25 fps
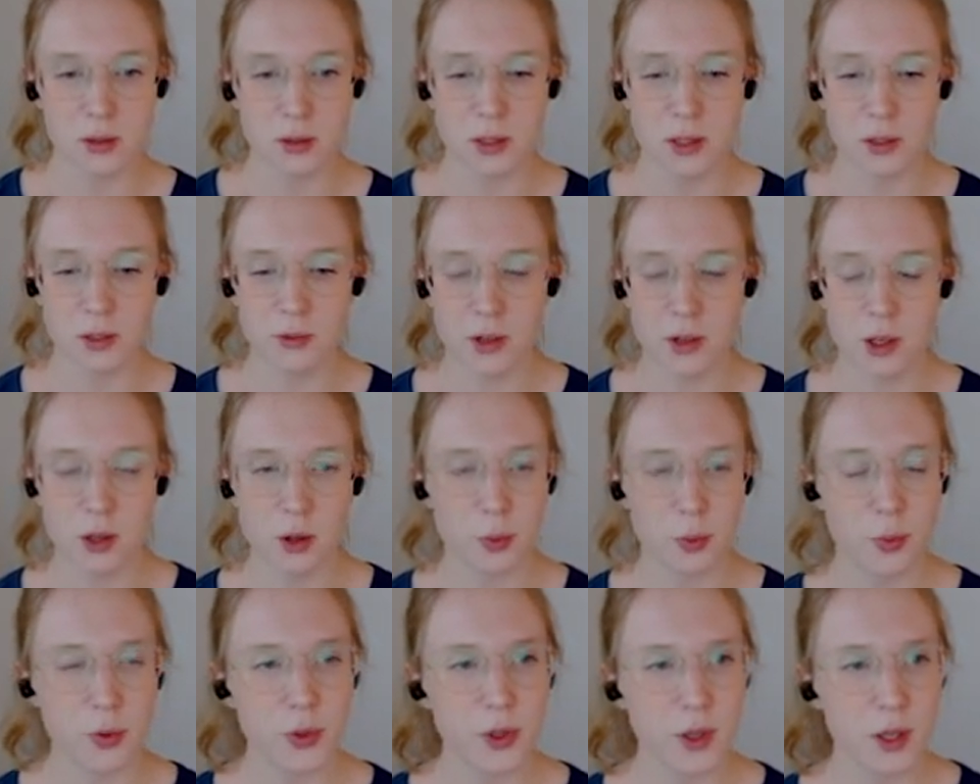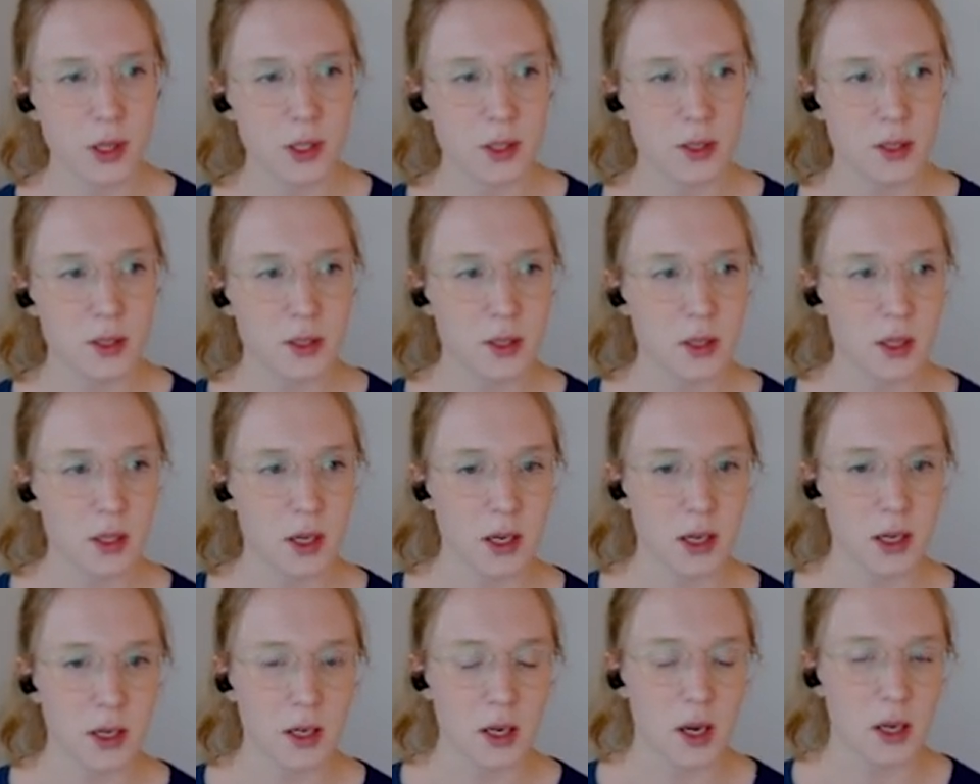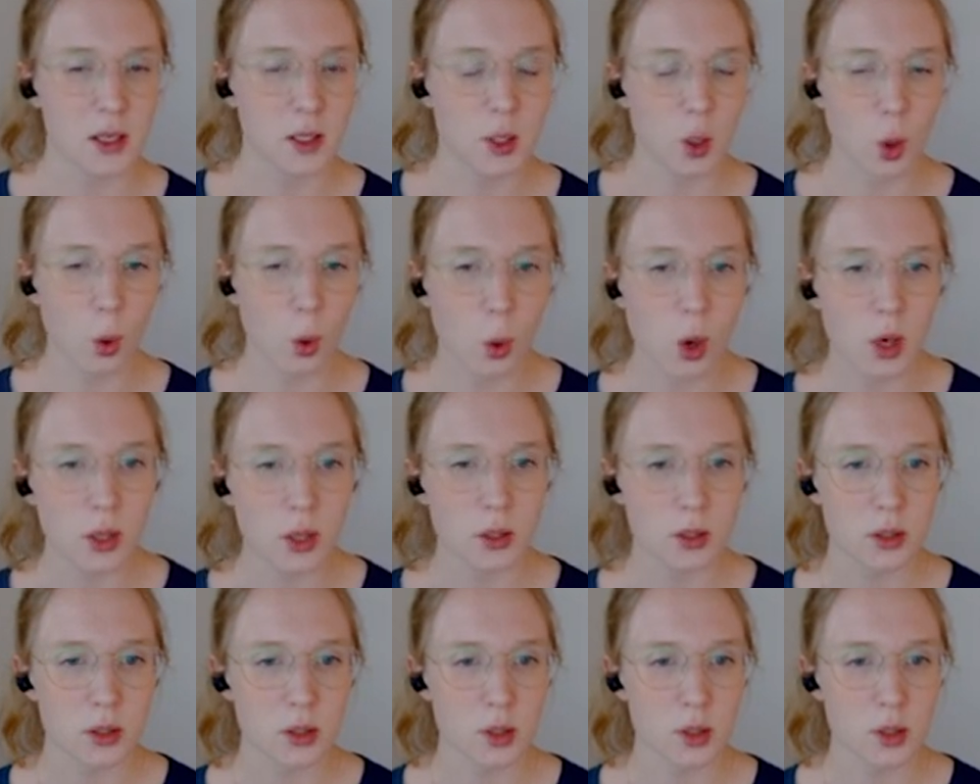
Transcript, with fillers: develop things a, a so what.